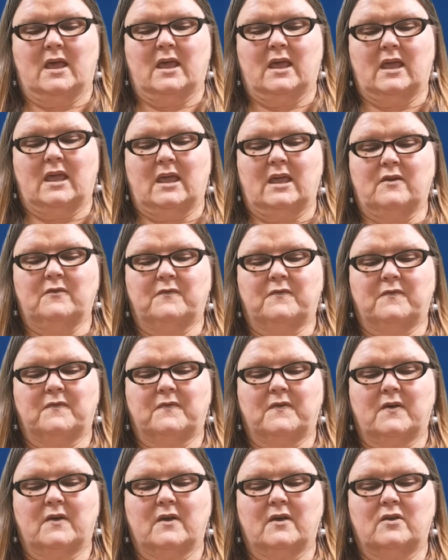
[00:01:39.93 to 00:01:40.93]
If
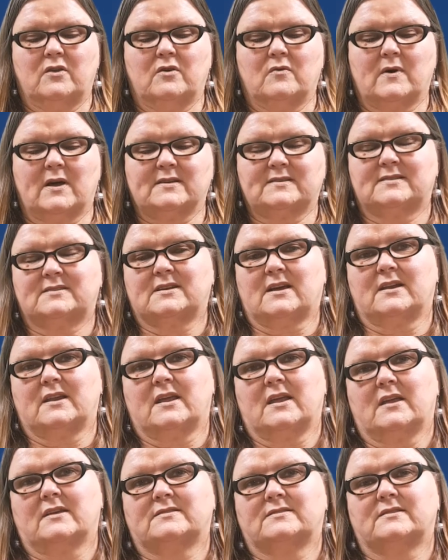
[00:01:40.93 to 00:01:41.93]
you are
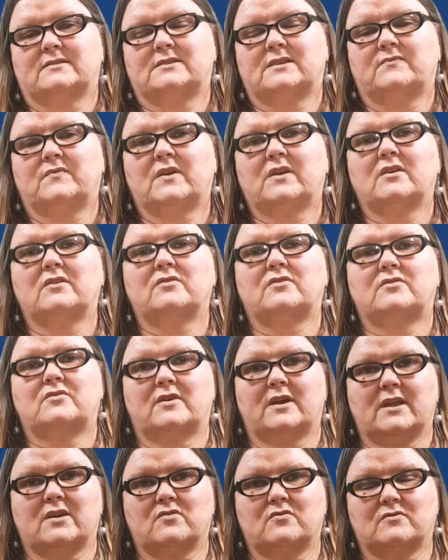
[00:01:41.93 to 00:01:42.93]
studying a Certificate
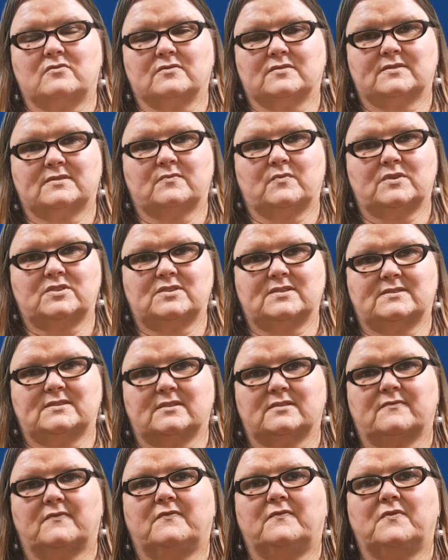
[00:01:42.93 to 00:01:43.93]
3 course, which is a
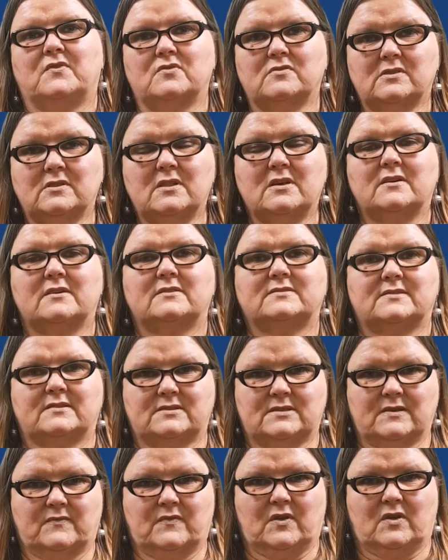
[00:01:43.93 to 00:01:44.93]
full
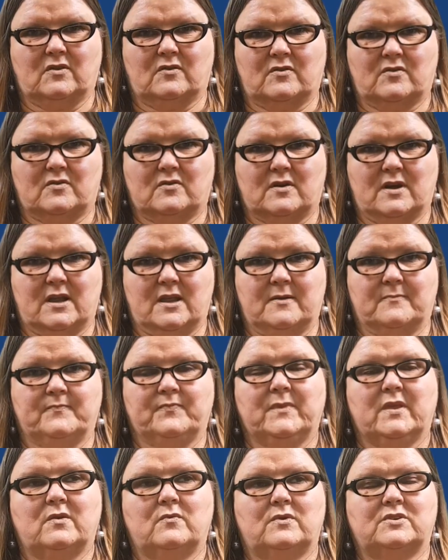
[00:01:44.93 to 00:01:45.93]
Certificate 3,
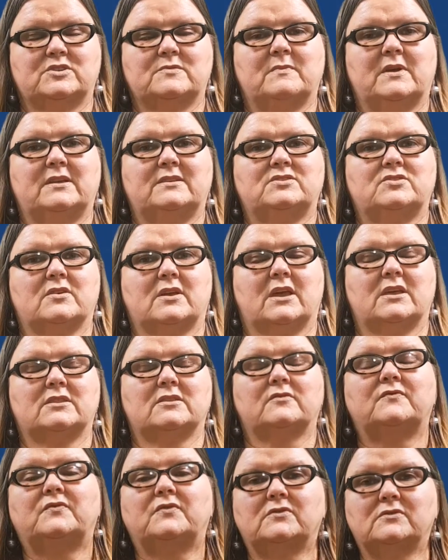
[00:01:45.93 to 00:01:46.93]
which means you get the
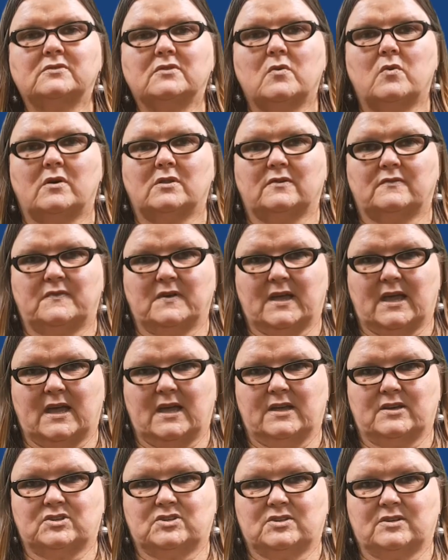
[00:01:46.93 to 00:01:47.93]
full
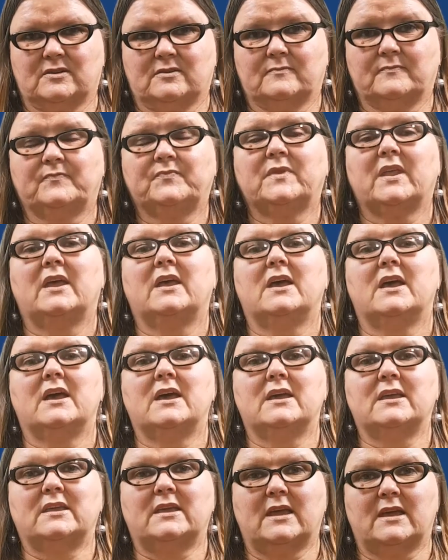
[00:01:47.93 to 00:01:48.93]
qualification,
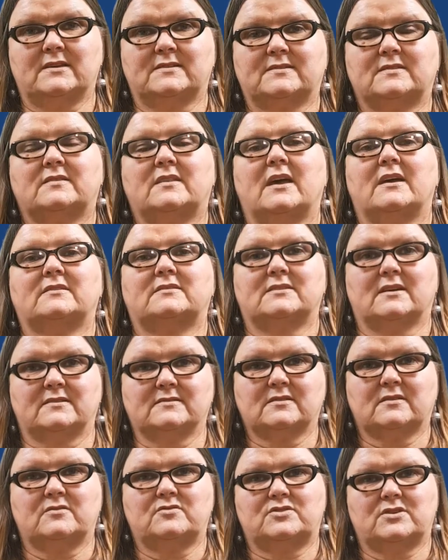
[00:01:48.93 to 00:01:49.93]
yes, that does
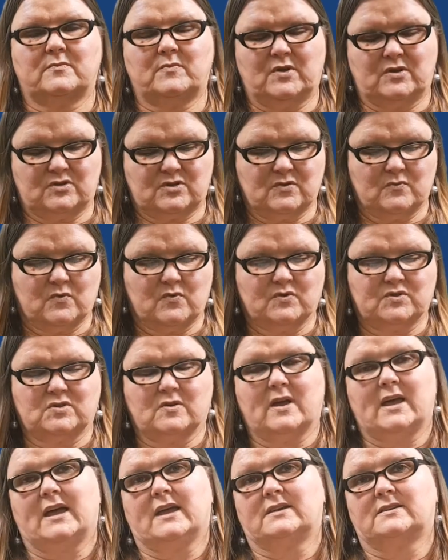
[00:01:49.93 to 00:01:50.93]
contribute towards your
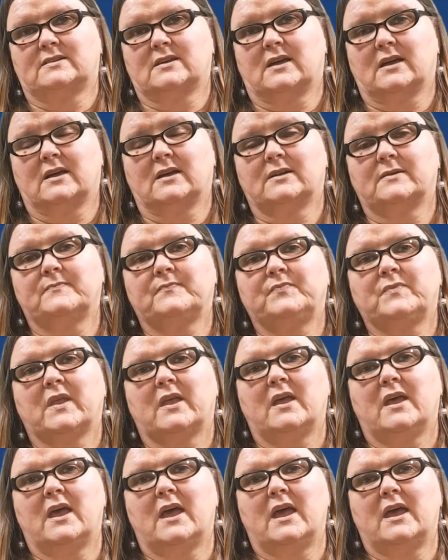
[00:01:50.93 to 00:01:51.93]
ATAR,
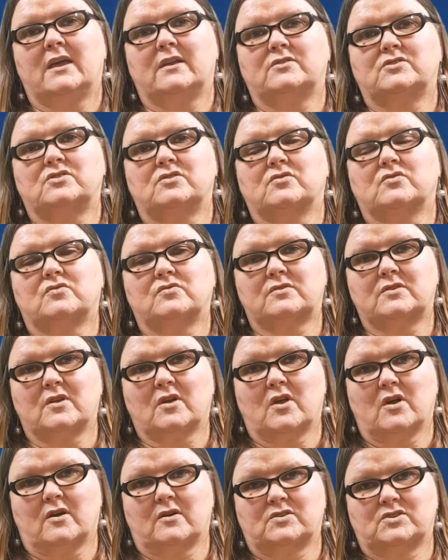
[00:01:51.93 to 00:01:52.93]
and you could
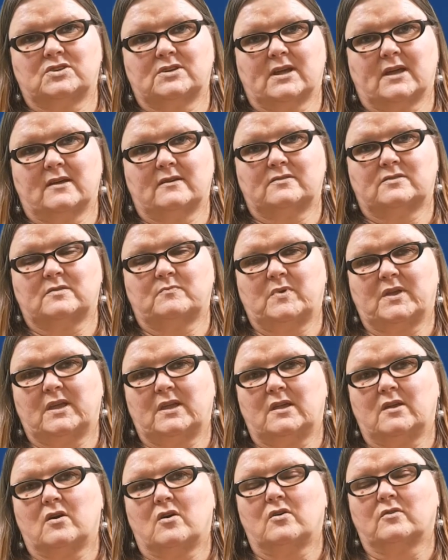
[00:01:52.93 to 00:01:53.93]
negotiate to
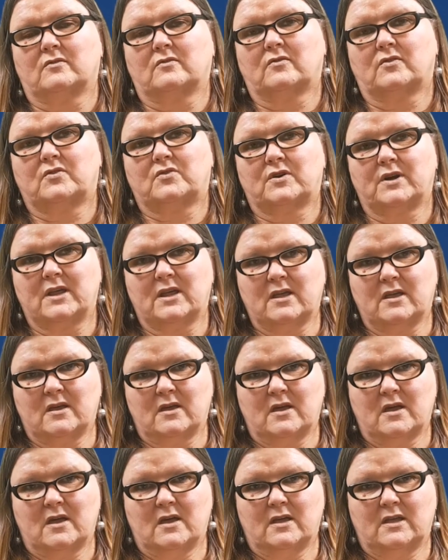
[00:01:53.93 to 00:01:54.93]
be on 3
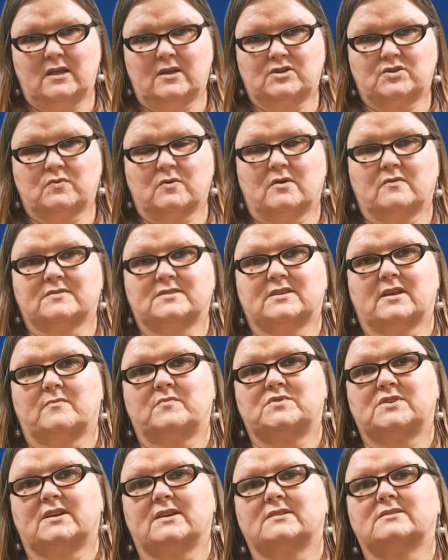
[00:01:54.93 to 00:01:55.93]
Year 12
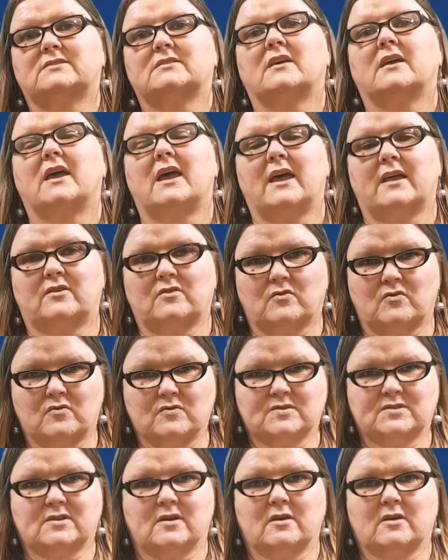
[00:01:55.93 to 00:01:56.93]
subjects and
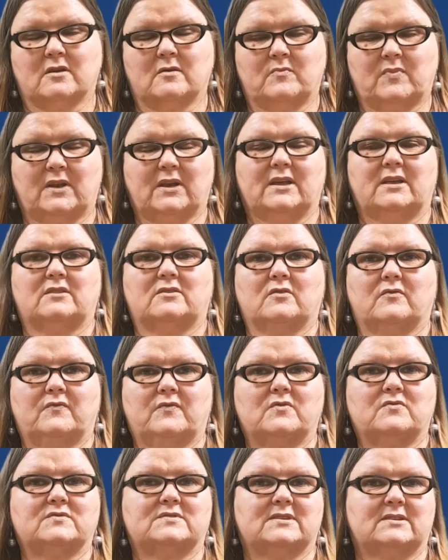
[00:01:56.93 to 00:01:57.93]
also complete the
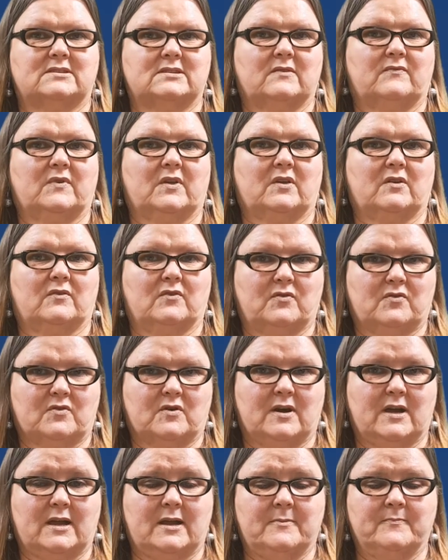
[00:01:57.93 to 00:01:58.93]
full Certificate
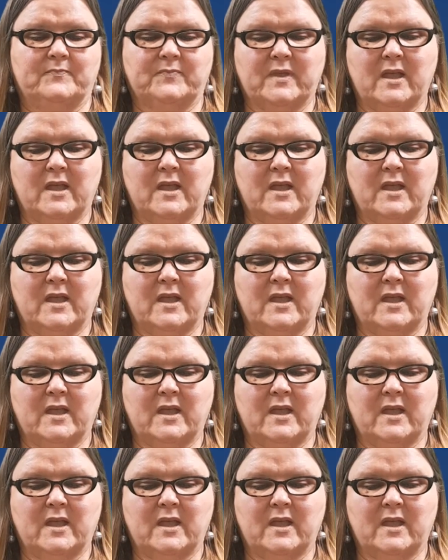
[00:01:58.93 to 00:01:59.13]
3.